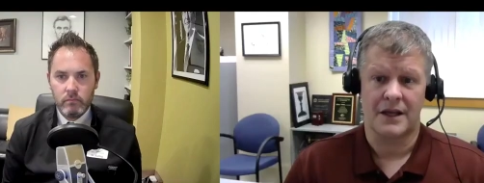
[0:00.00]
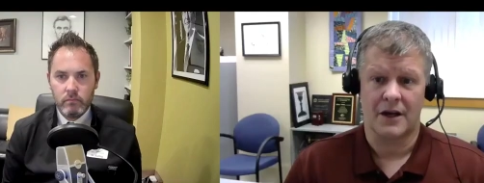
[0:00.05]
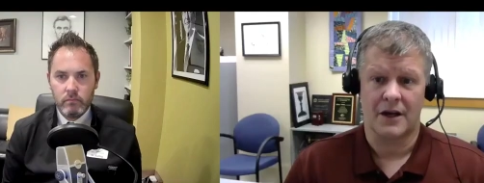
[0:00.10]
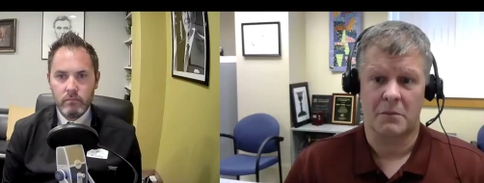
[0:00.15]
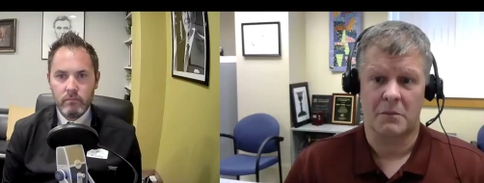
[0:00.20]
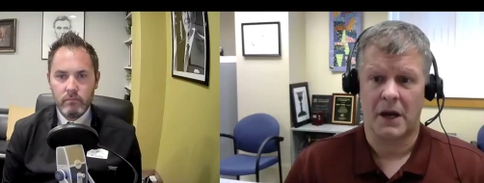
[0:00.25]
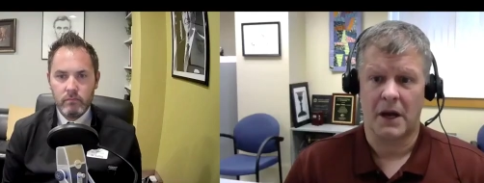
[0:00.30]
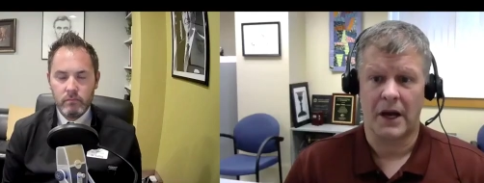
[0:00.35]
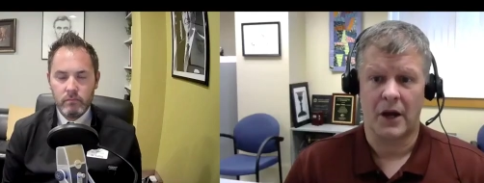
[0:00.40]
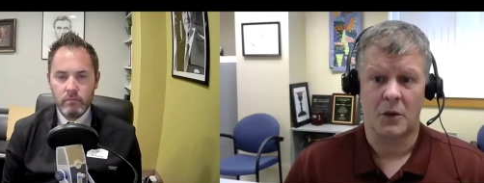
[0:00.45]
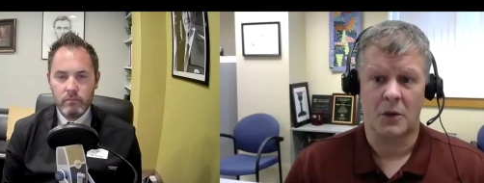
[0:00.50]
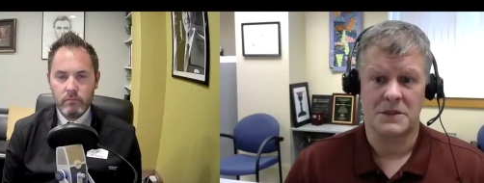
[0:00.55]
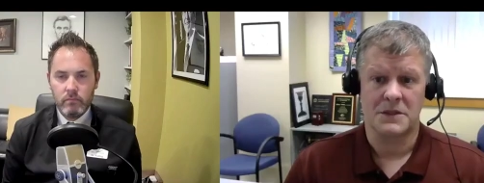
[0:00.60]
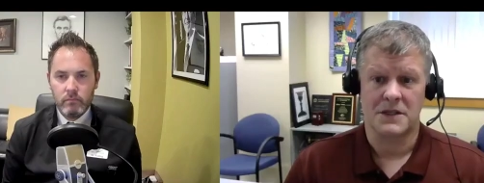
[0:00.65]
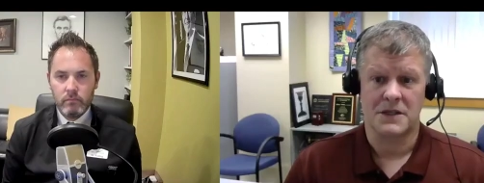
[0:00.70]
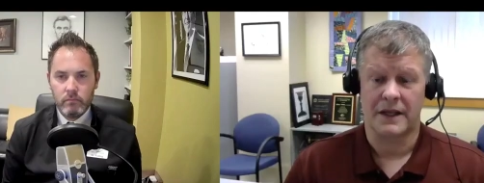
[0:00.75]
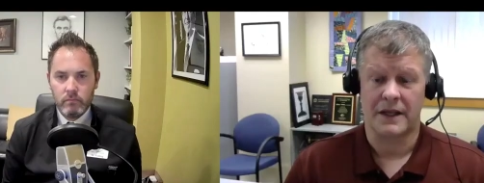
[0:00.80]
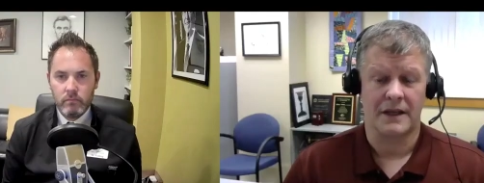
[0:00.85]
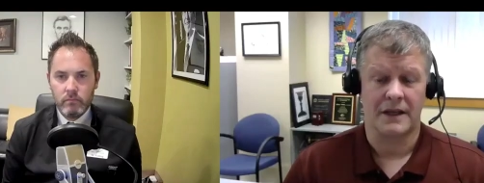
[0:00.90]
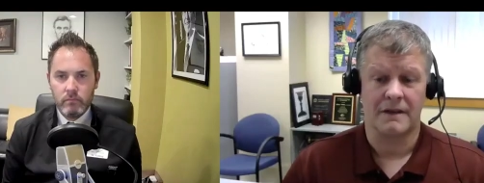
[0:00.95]
Speaker 1: young
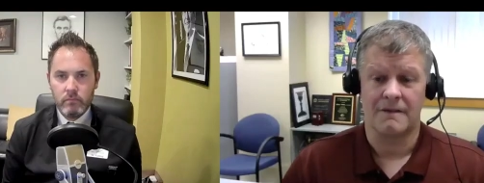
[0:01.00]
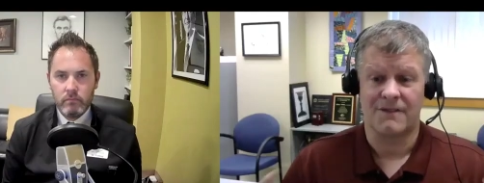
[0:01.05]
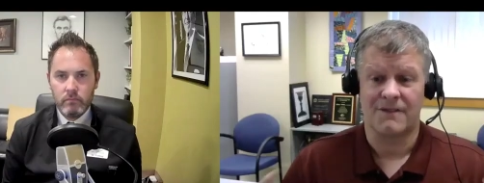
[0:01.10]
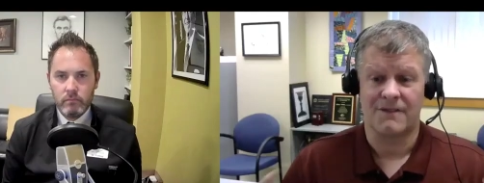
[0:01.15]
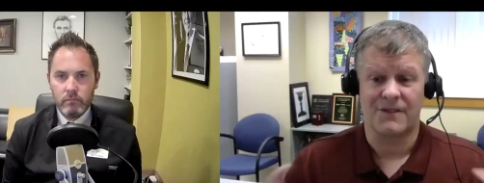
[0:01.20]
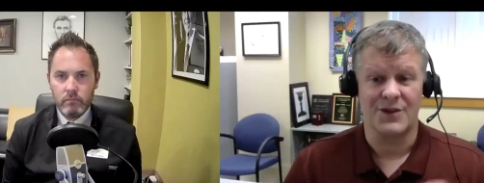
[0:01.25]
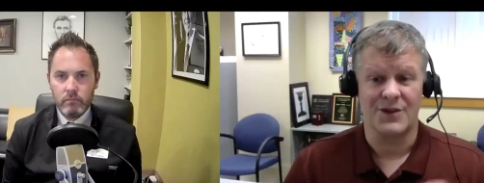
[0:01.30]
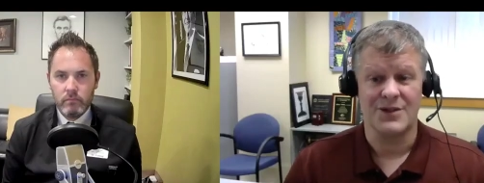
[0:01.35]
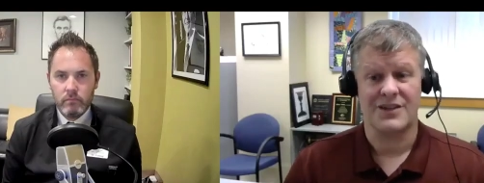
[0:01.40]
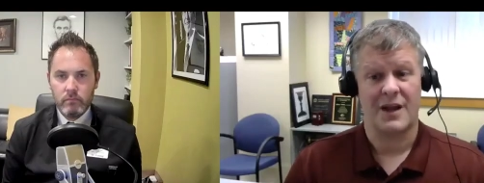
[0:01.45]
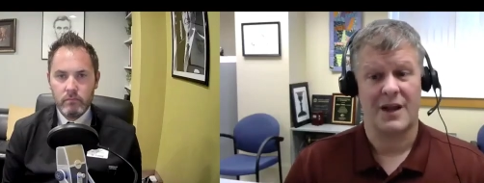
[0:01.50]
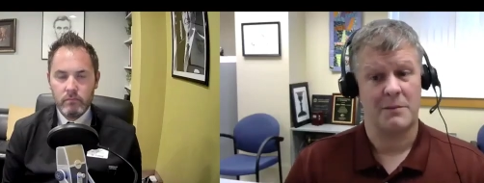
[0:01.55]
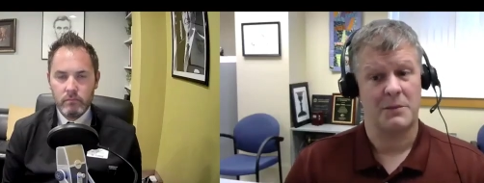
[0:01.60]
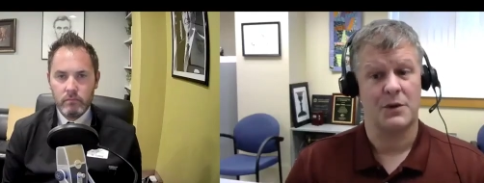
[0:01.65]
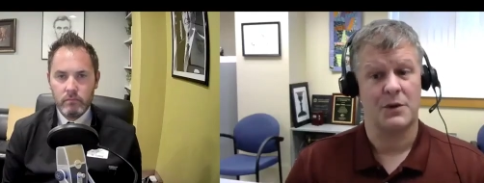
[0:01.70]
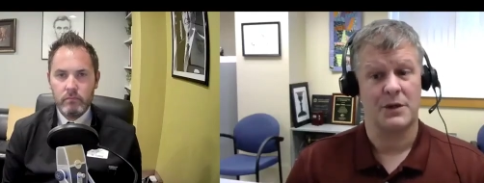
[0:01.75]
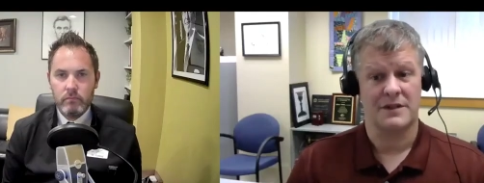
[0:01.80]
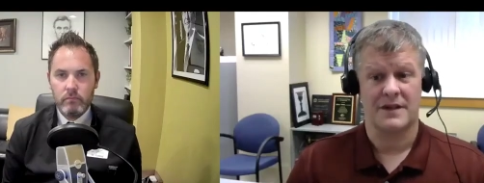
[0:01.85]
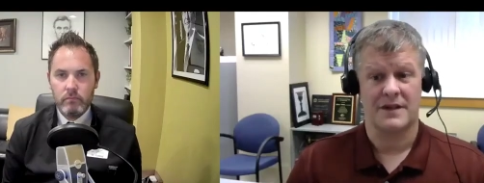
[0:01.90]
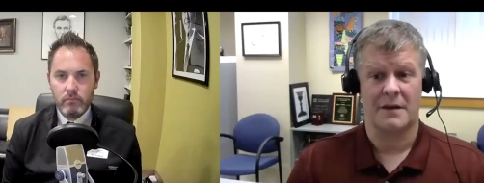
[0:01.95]
myopes, I think first
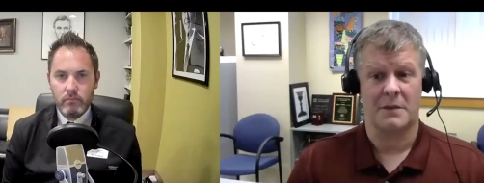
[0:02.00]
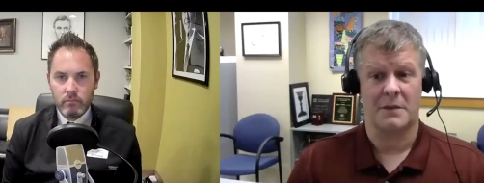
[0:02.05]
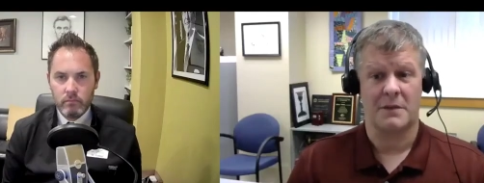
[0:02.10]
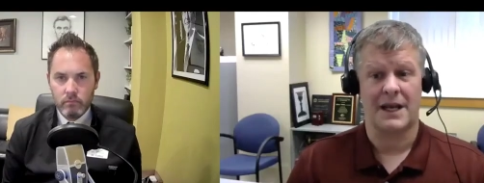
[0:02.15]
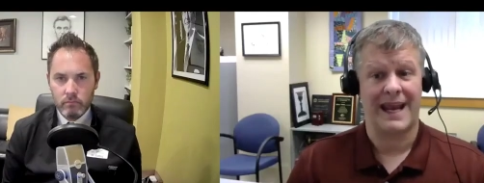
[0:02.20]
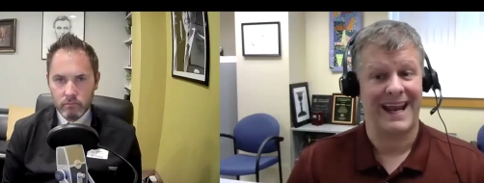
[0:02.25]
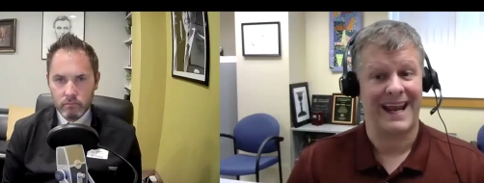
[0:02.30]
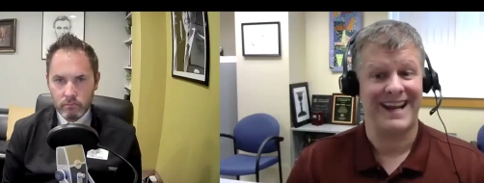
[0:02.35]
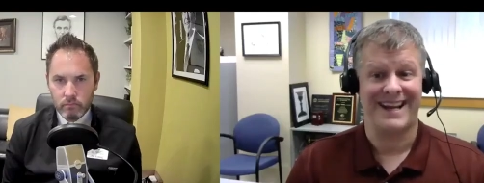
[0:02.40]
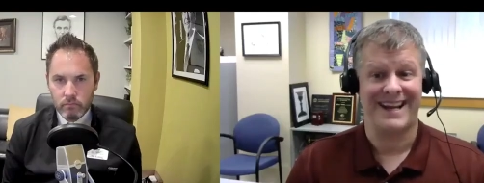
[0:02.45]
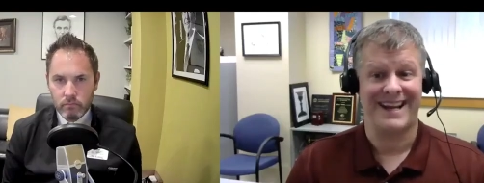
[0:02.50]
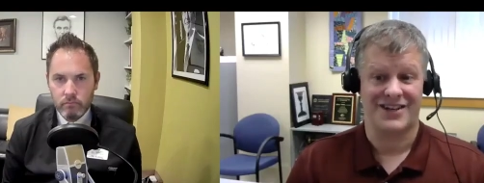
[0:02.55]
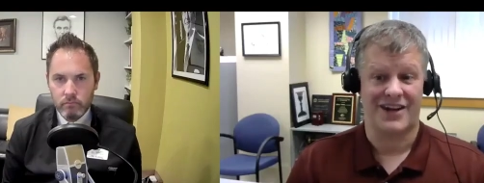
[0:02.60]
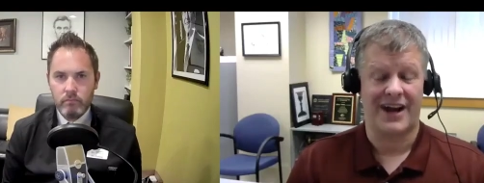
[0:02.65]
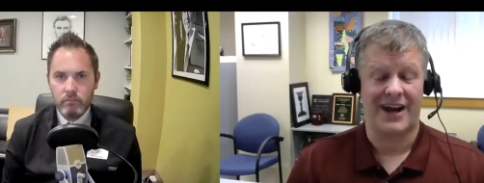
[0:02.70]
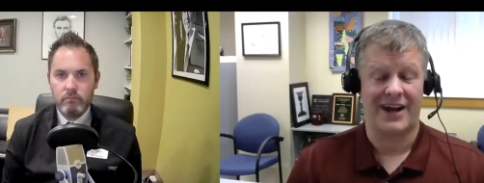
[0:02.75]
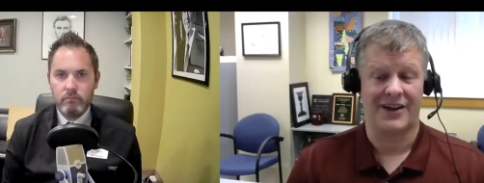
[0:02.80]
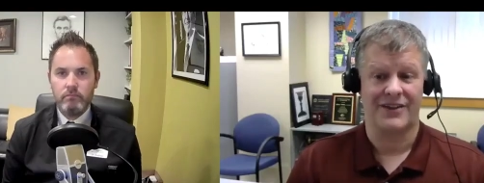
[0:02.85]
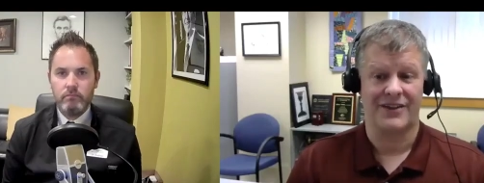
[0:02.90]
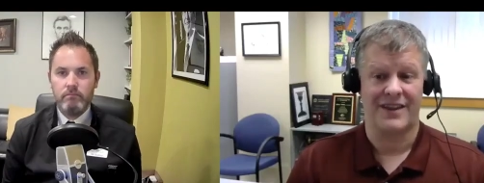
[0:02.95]
time you examine any
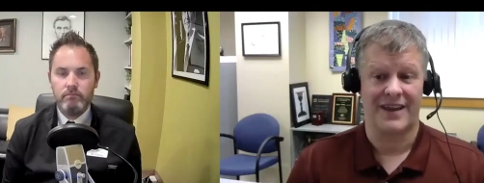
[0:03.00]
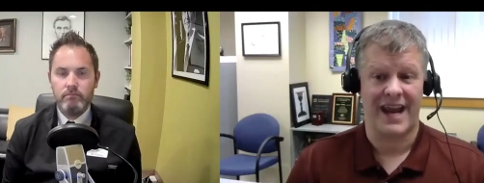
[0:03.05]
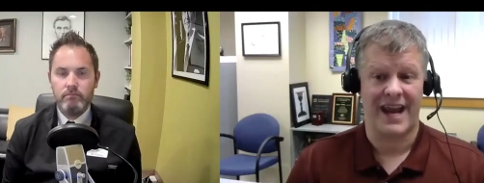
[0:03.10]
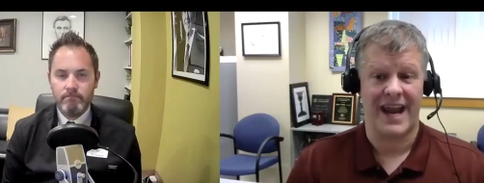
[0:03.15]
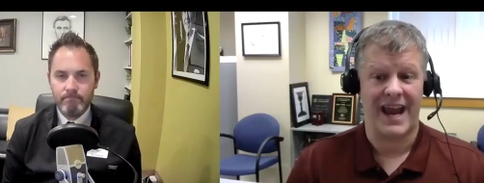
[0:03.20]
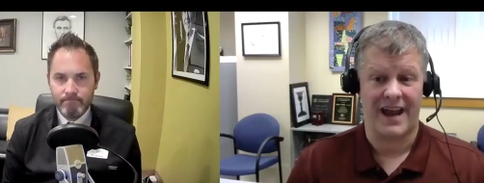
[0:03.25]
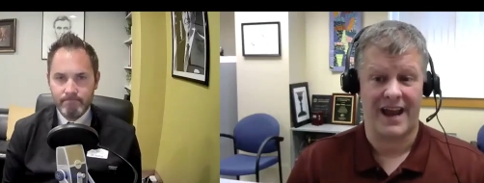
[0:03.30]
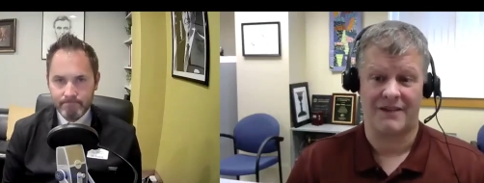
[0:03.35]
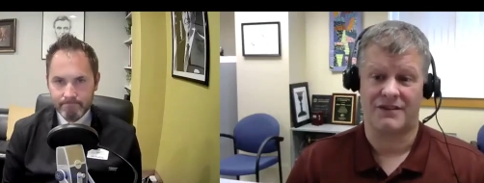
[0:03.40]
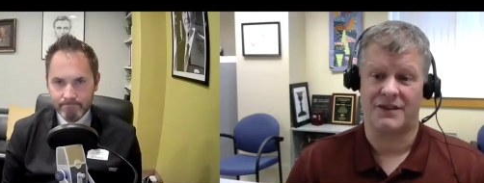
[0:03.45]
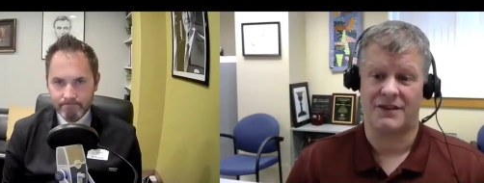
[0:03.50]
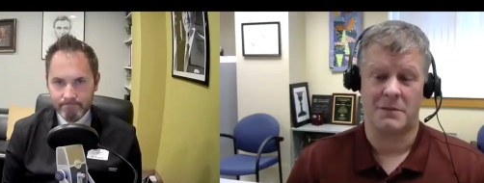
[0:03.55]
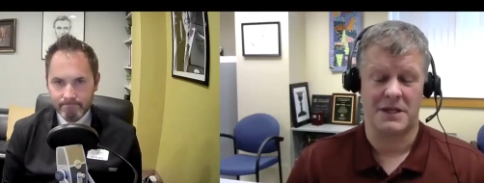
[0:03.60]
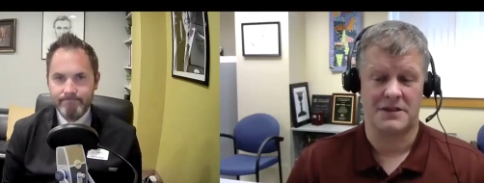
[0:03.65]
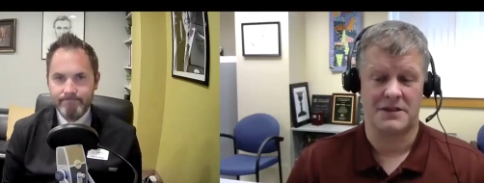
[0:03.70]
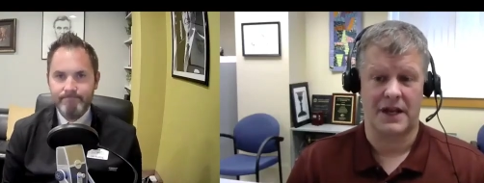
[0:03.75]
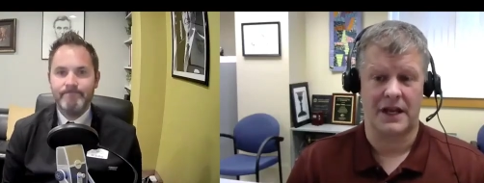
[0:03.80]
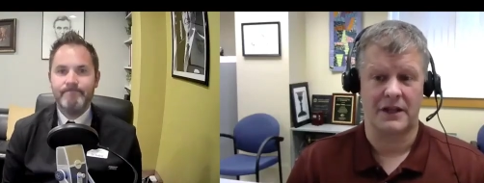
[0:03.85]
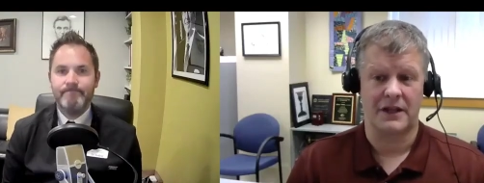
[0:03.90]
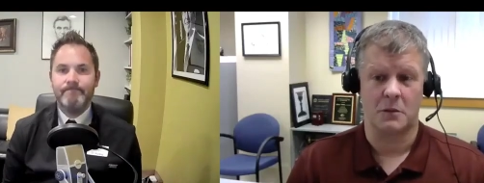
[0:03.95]
child, they have to
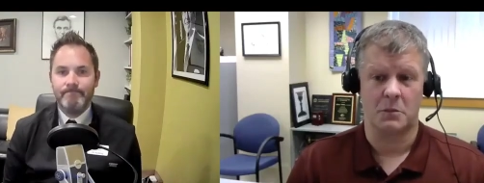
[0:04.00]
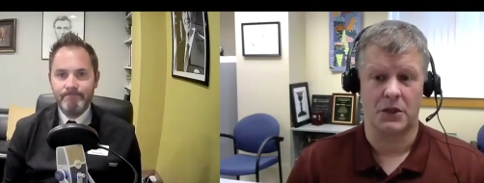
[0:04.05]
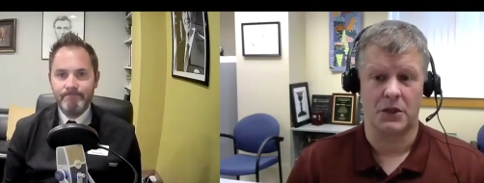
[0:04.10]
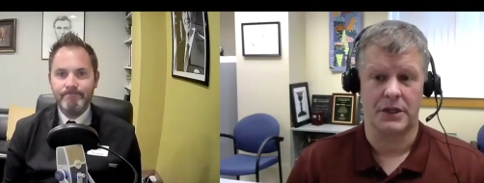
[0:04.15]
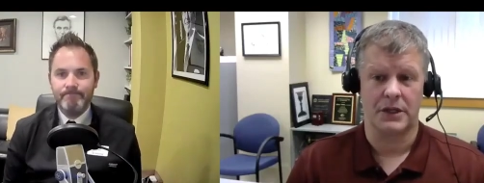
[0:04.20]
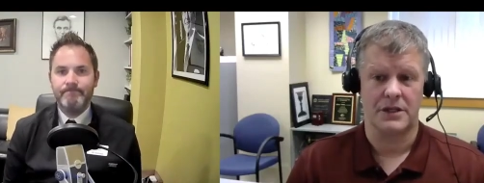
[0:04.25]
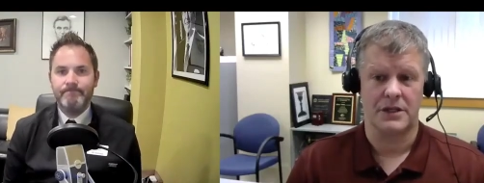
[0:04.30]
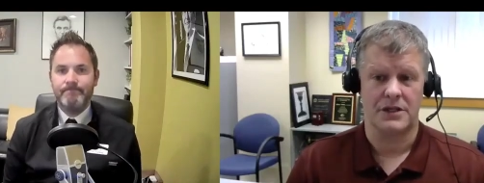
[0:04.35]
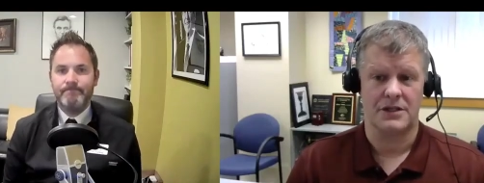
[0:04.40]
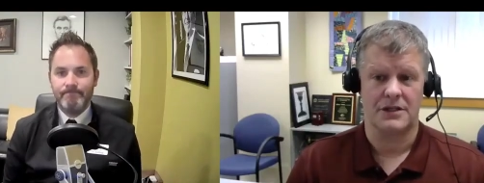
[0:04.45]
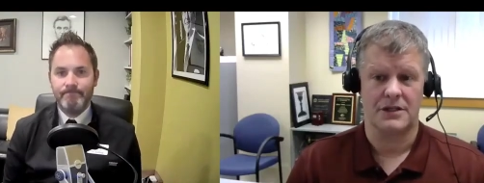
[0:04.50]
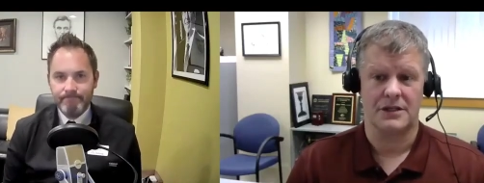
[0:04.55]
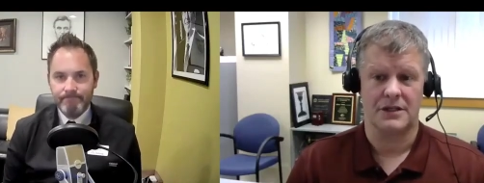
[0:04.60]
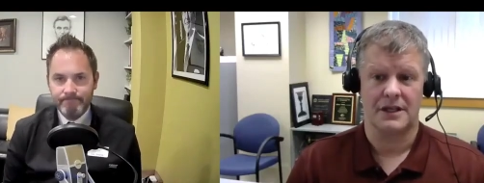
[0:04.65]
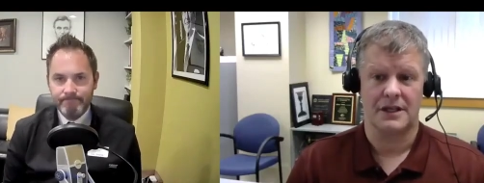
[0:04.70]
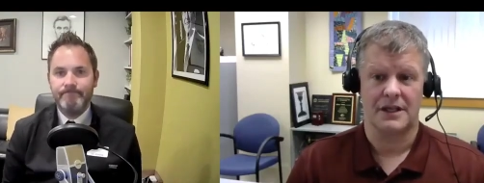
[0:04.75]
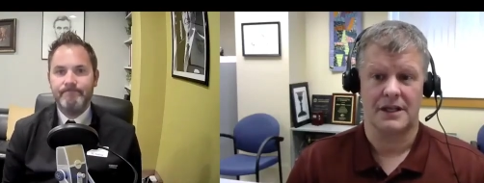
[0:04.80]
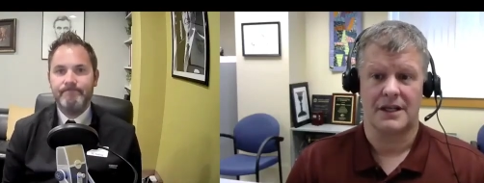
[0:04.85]
be cyclopleged.